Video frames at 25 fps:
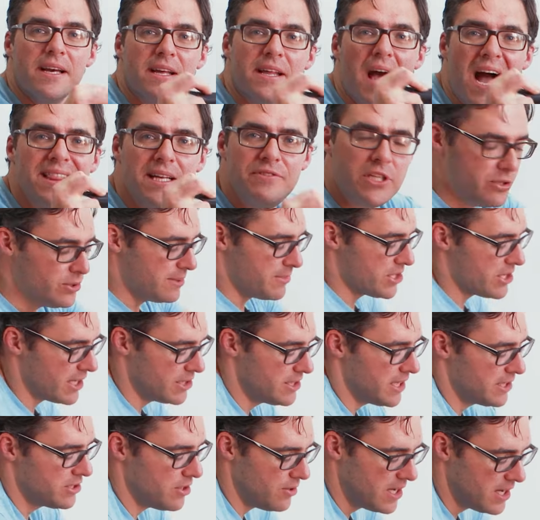i love the
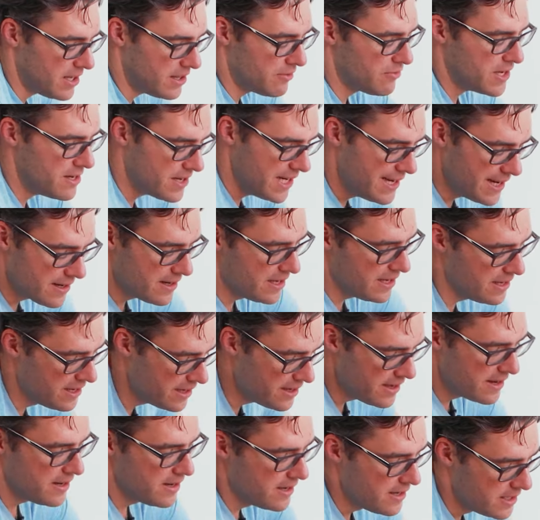massage roller stick so
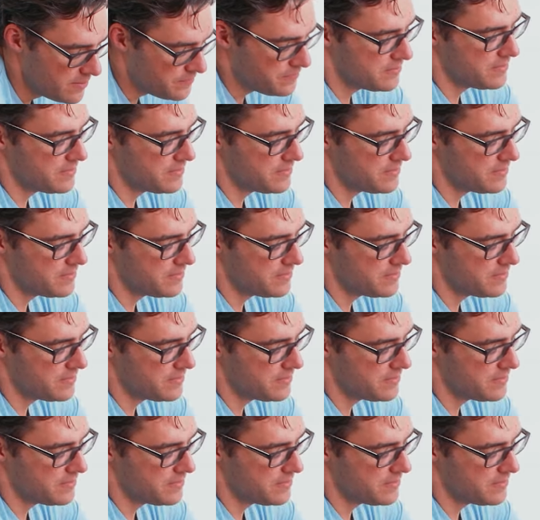for the